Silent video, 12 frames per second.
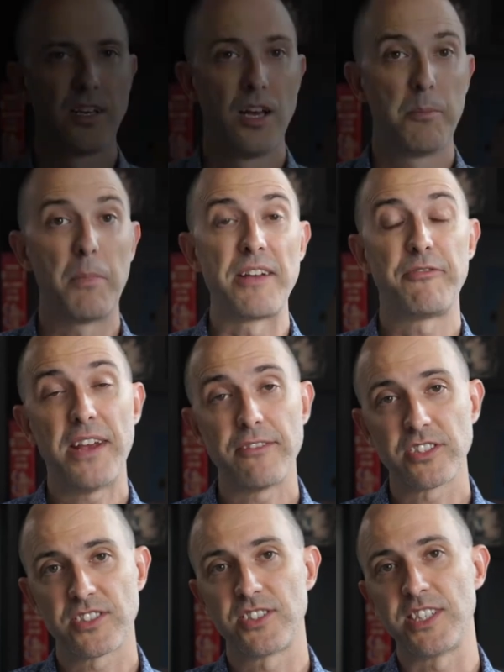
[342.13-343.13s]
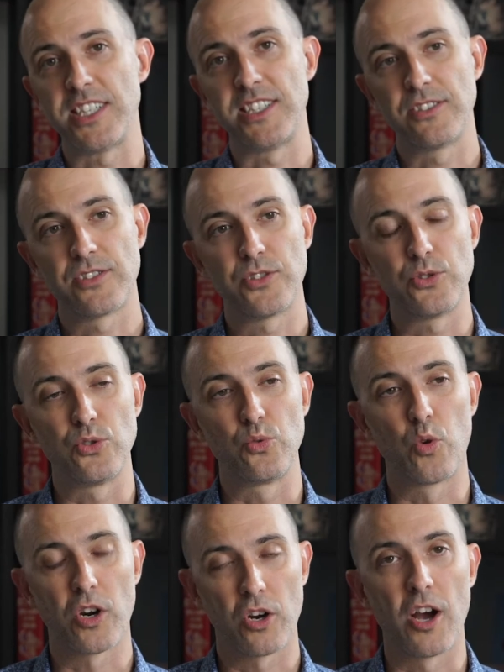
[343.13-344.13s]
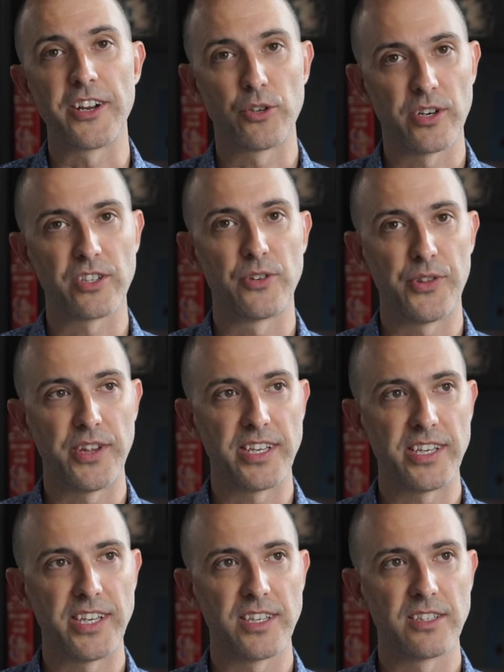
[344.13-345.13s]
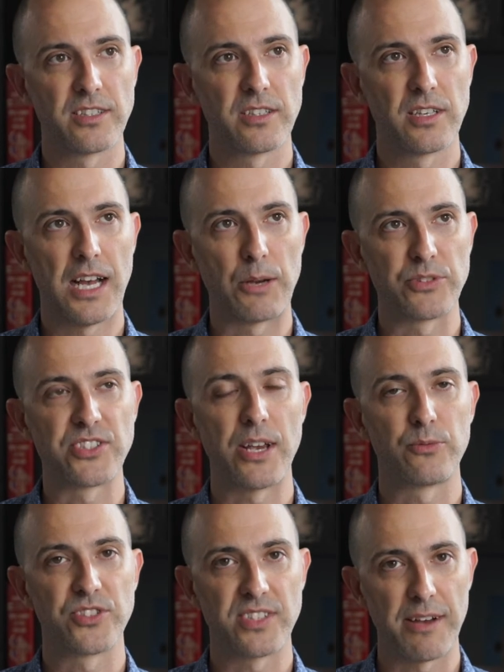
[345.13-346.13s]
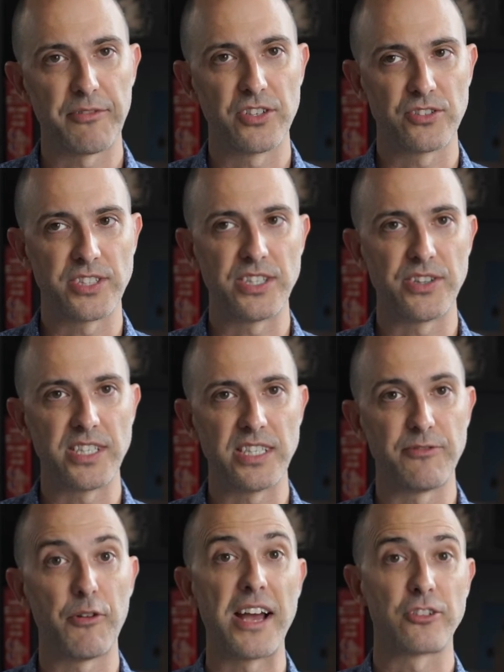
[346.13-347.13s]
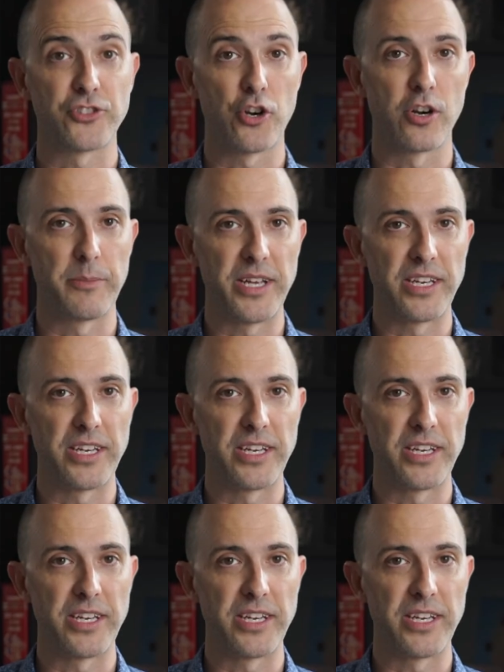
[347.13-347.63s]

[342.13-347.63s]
My favorite scene to work on in critical thinking, I would say, was definitely the final tournament.